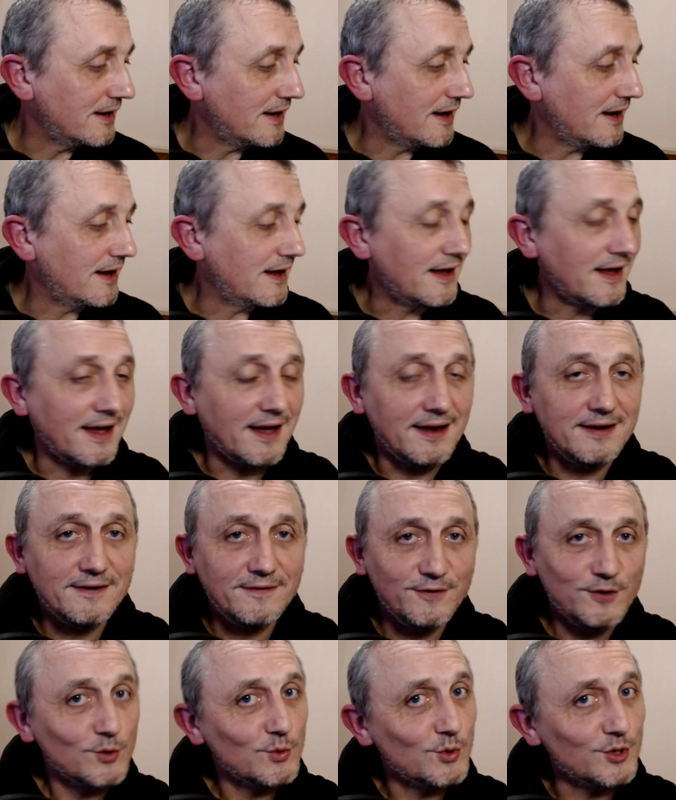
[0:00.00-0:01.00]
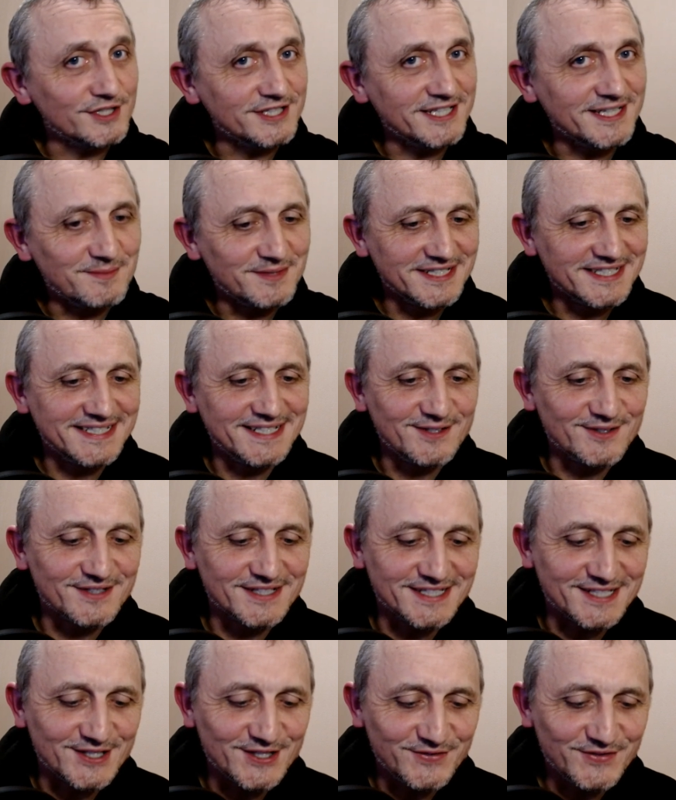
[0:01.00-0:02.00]
And if you're watching Ministerial
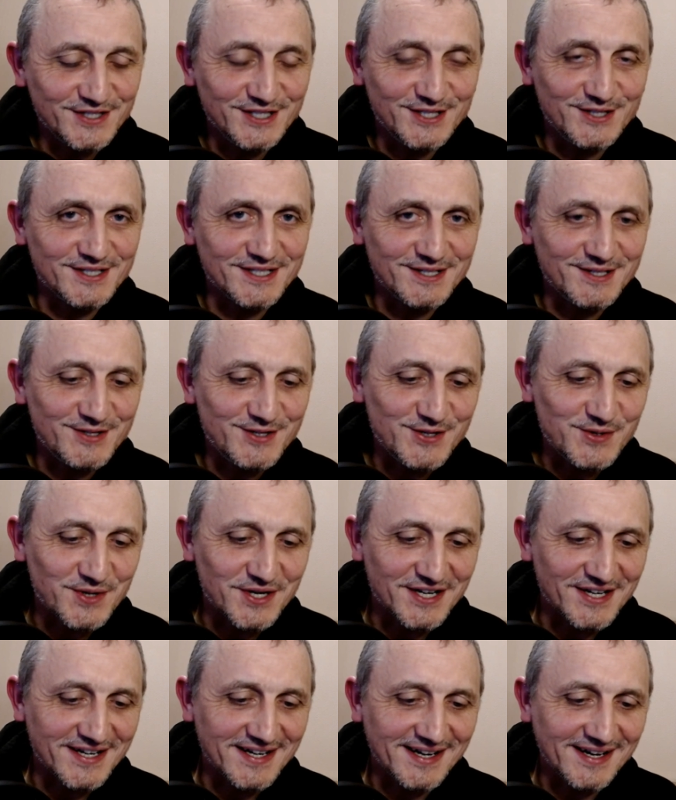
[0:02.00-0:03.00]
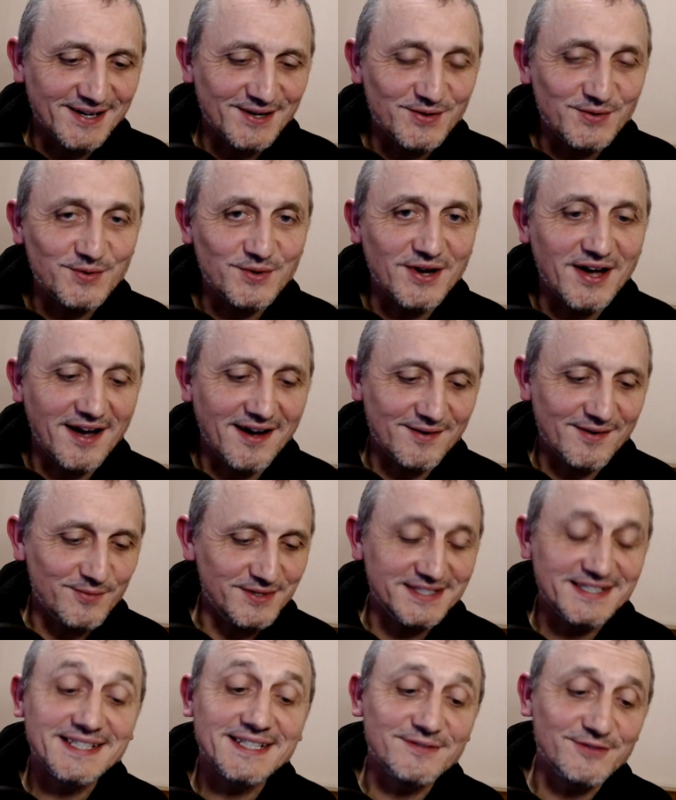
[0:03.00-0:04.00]
Servant, you know who you are. We
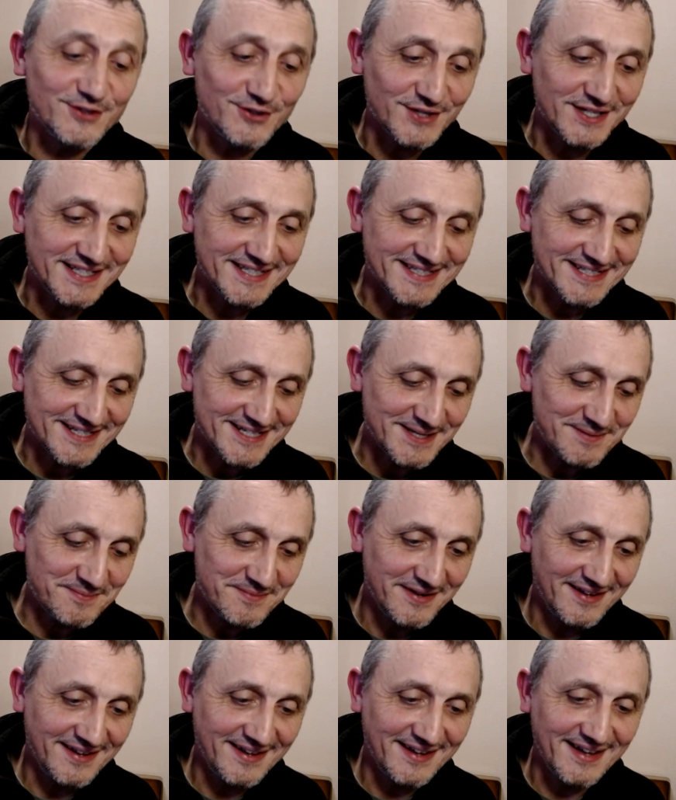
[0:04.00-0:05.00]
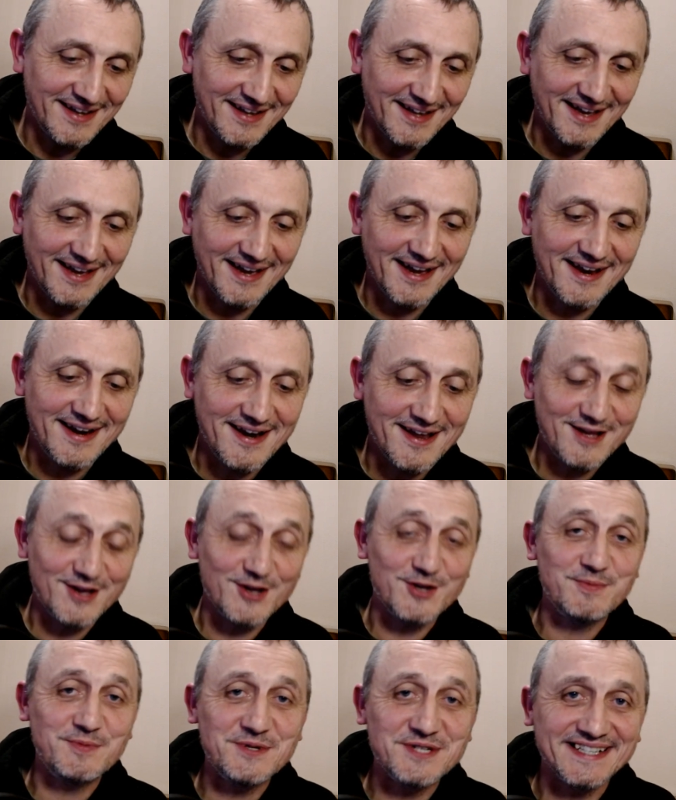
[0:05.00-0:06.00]
did have a great time, and I
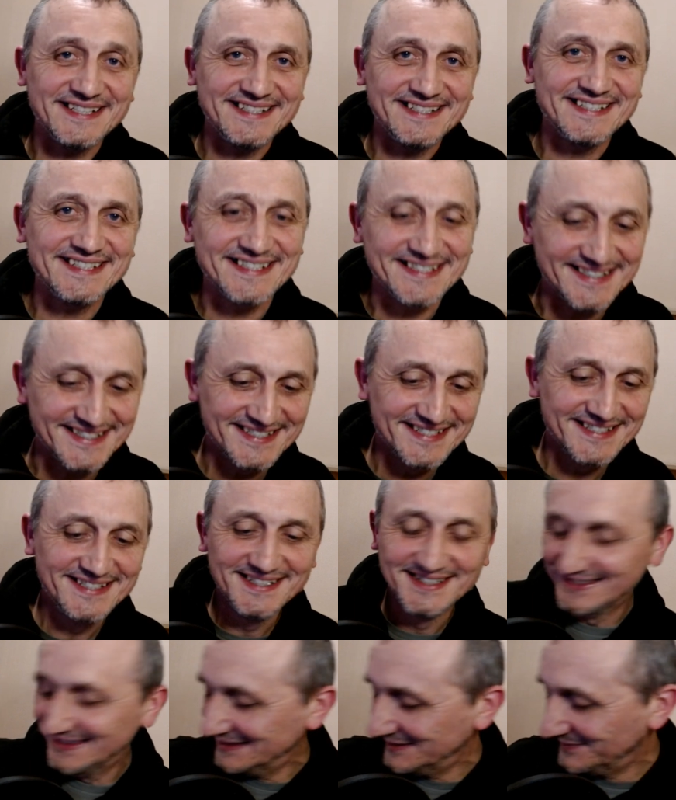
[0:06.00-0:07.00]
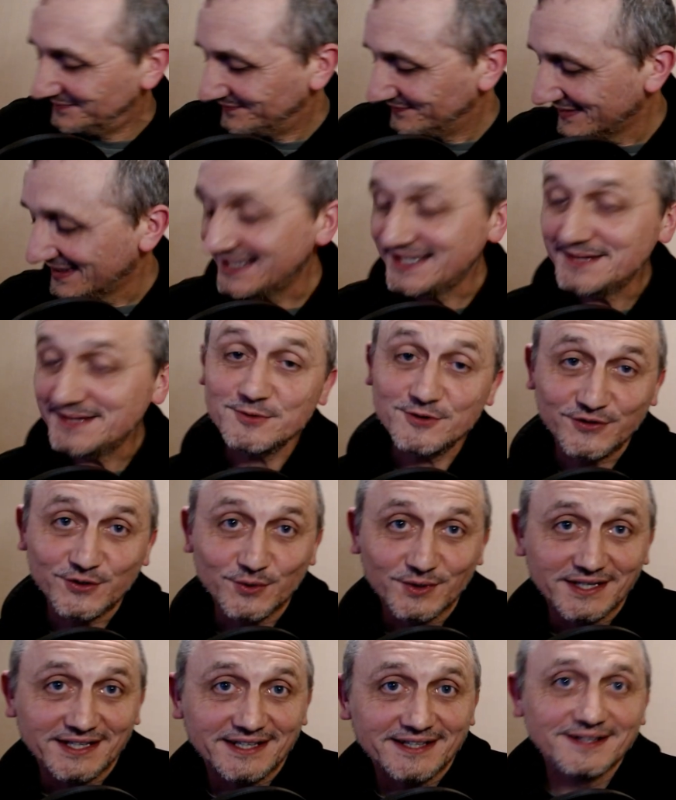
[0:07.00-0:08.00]
hope you get in touch. He moved
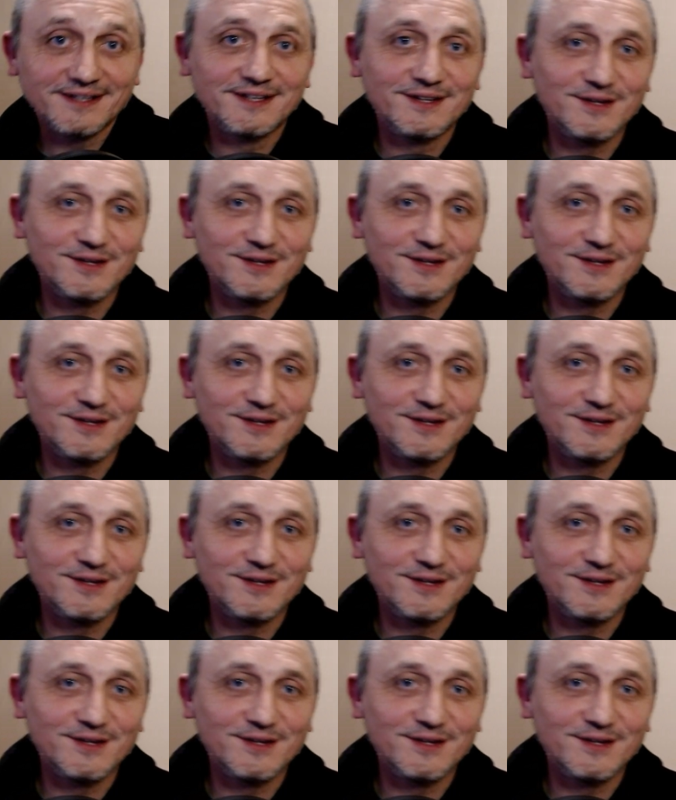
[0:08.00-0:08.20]
away. We